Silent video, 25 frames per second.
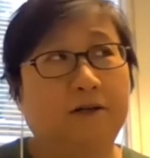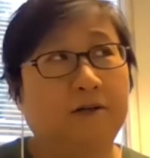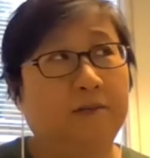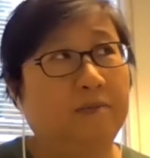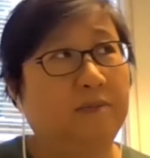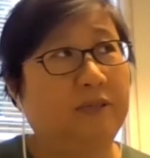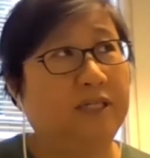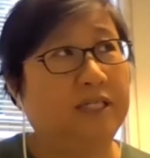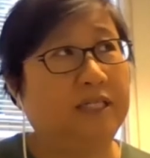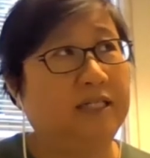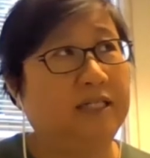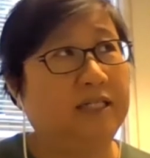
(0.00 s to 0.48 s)

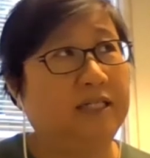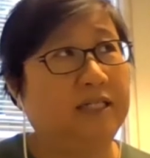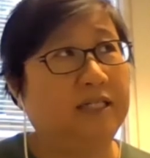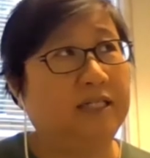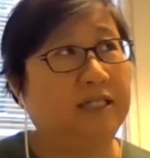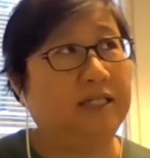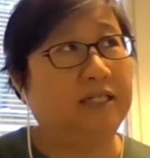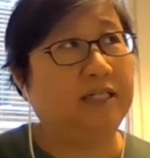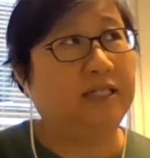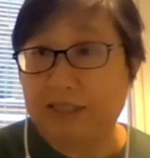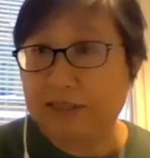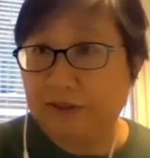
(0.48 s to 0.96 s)
media
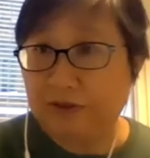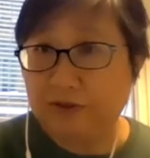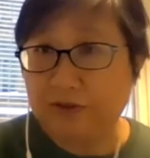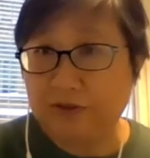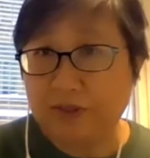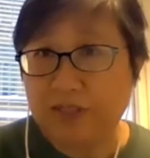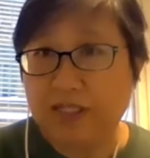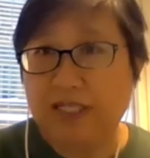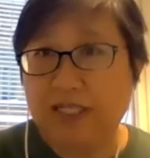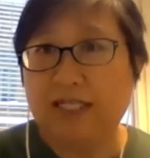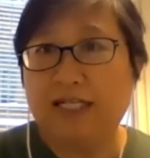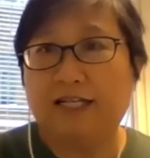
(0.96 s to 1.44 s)

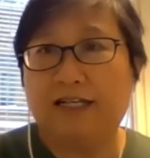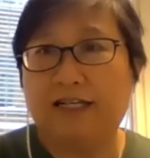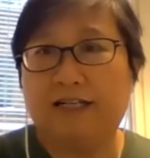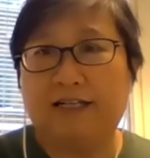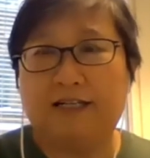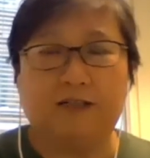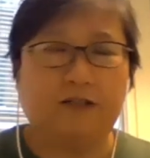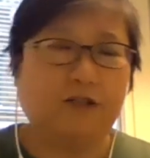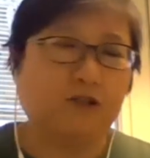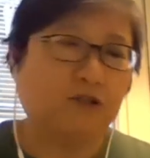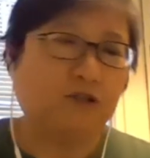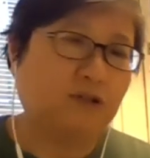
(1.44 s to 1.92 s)
events,
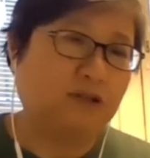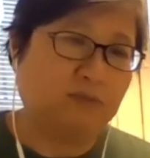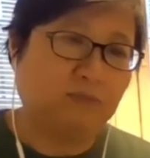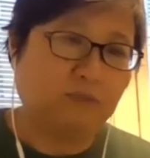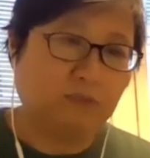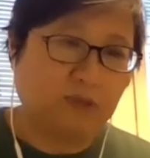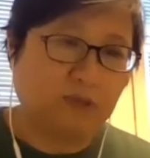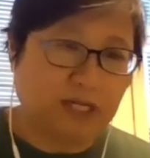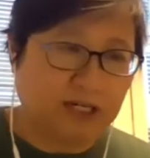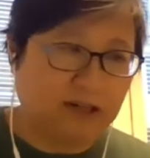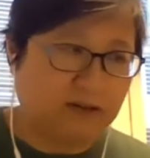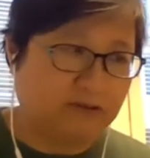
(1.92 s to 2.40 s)
so
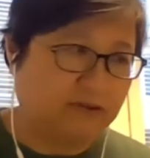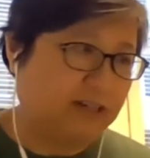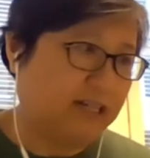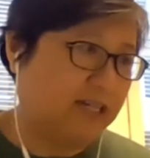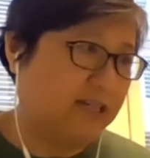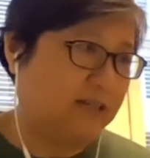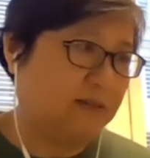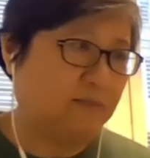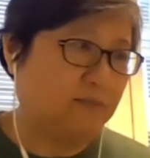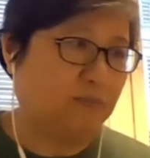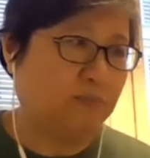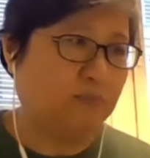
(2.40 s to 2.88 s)
kind of
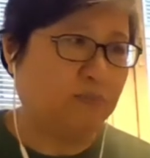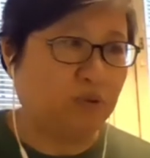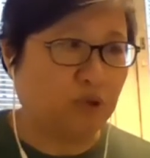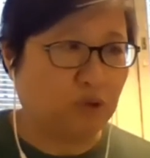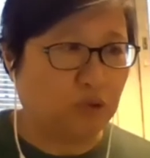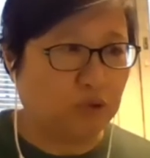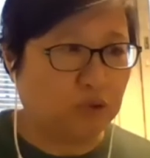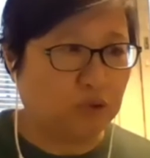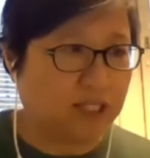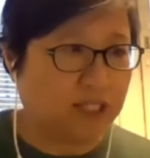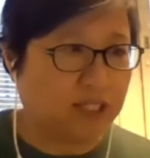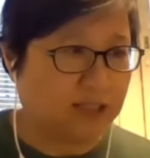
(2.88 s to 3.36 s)
like
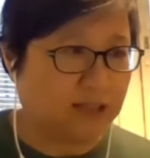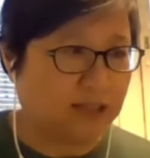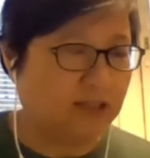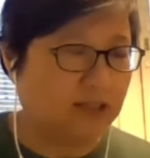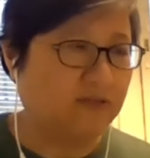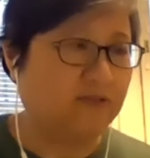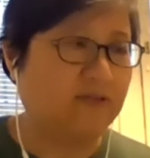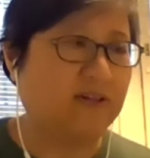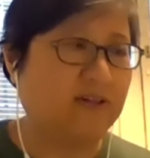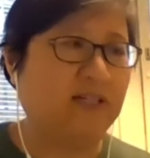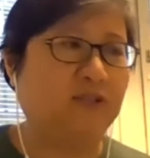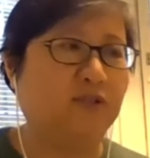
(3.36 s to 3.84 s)
protest
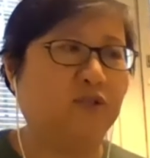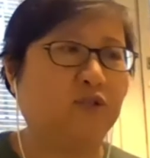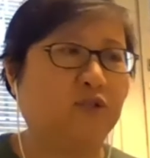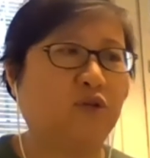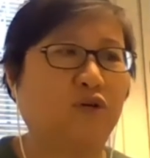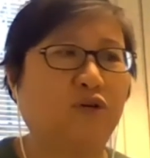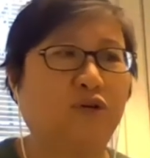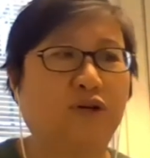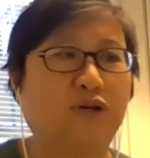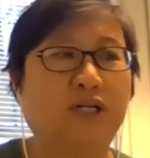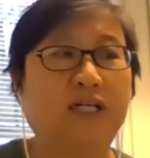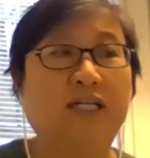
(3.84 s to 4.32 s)
events
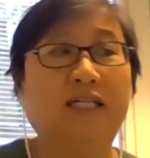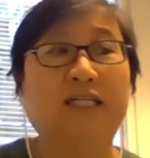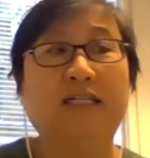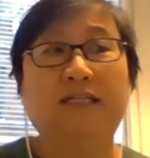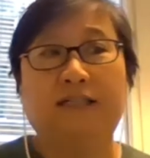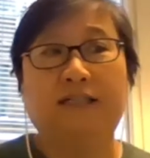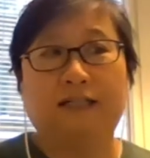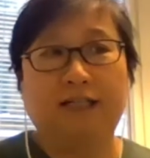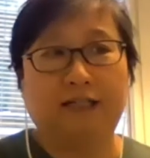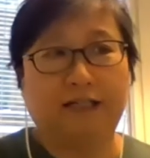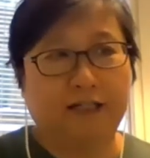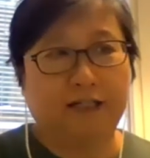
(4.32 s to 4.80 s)
or
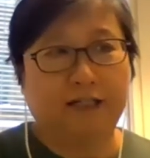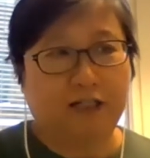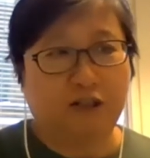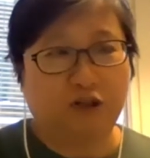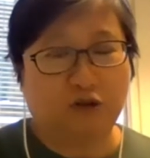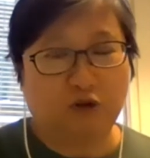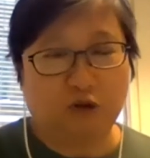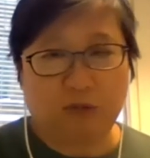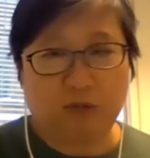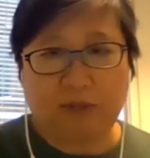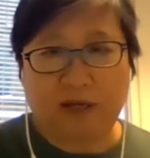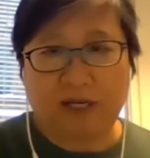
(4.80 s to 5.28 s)

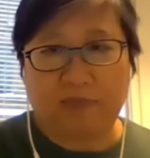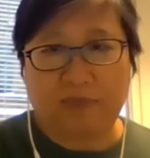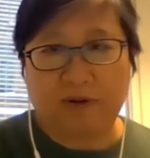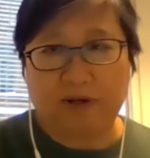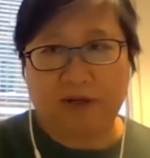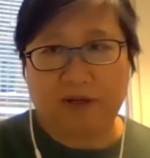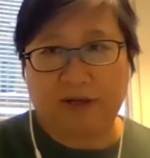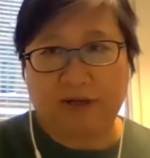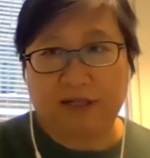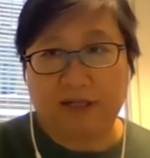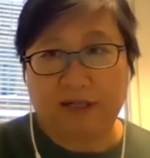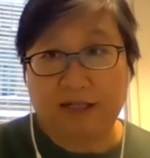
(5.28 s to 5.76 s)
newspaper.
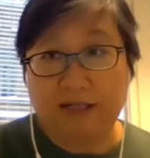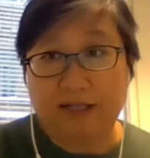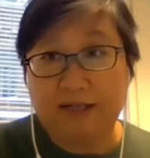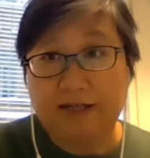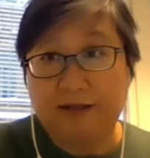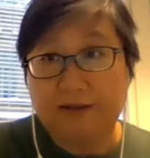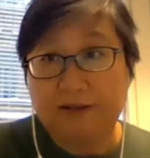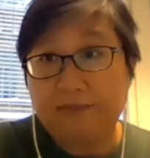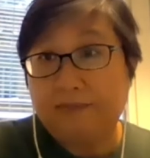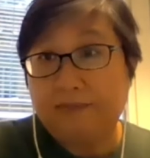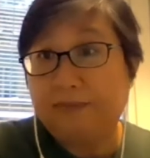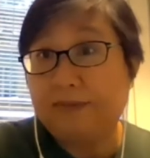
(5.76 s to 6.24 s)

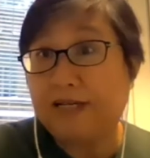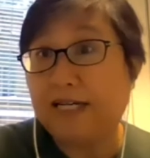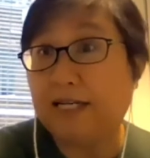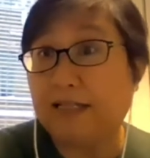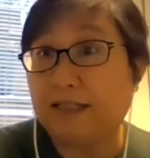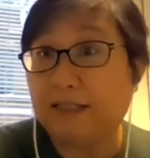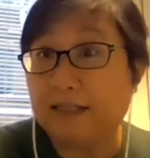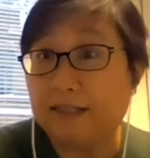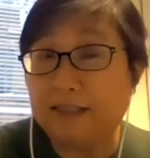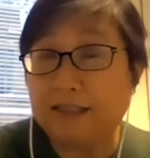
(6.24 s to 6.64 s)
And